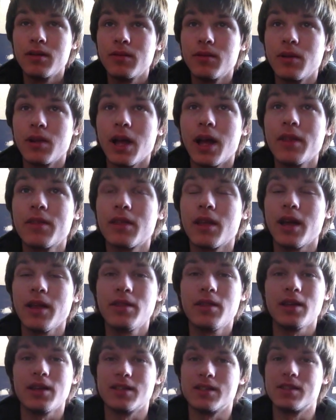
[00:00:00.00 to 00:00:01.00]
Well, I I
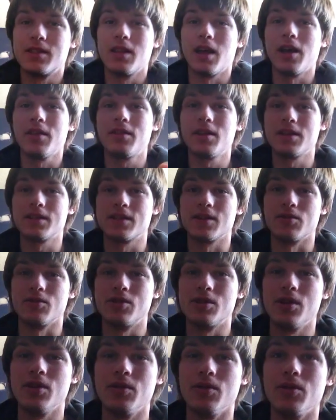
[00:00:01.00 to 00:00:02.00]
think I think so
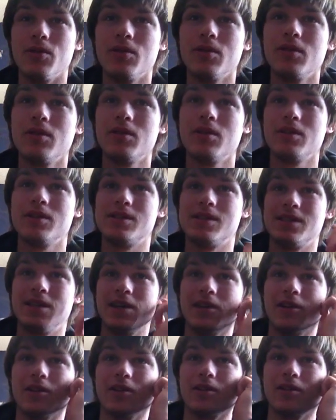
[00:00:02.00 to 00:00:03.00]
too
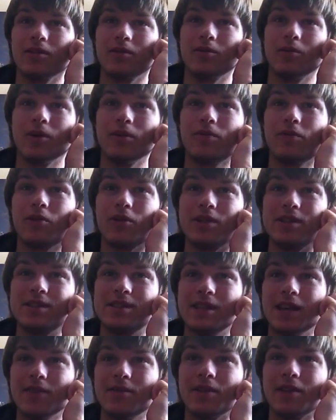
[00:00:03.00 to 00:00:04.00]
still
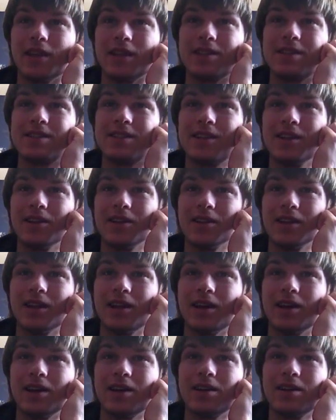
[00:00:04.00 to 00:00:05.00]
147 that's still
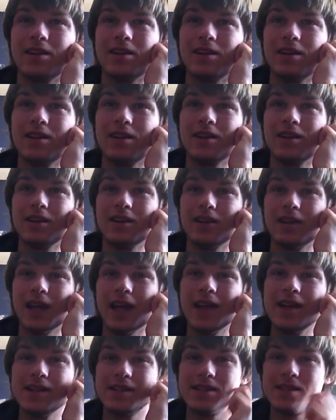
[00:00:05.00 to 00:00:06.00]
uh,
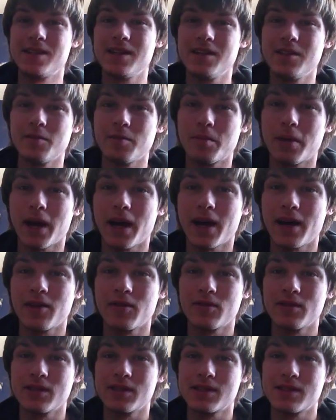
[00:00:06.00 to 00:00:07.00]
18
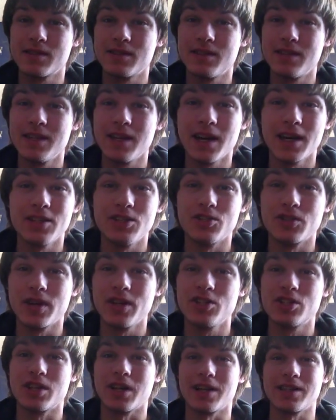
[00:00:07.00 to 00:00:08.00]
pounds
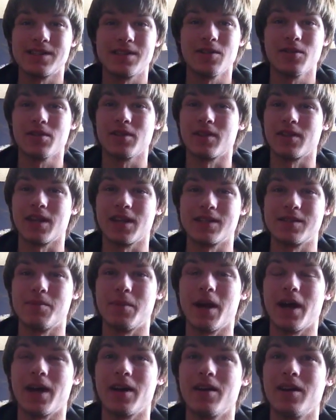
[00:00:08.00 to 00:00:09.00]
dehydration i still think that's
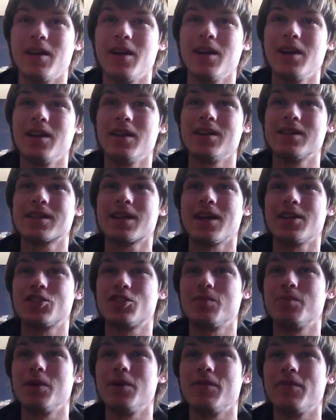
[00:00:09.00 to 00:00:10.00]
bad this guy
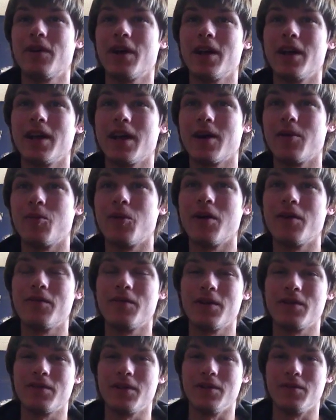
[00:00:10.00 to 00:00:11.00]
should be fighting at
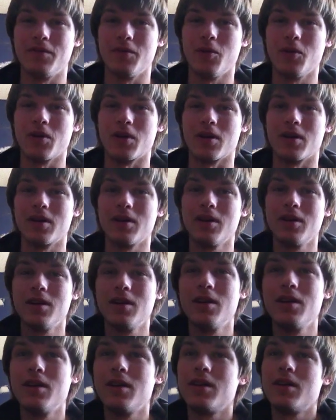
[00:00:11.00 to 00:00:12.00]
154
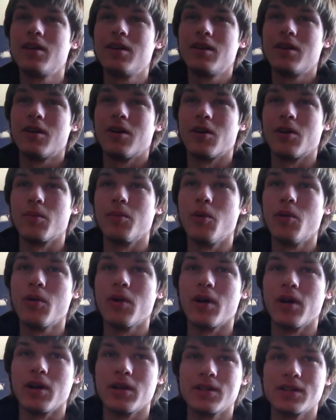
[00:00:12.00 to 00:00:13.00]
or
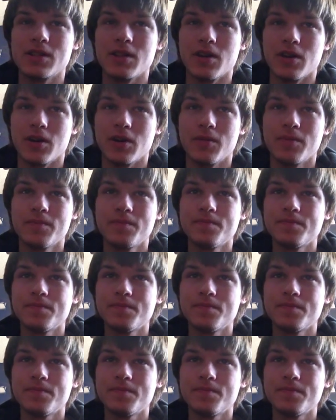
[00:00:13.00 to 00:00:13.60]
more so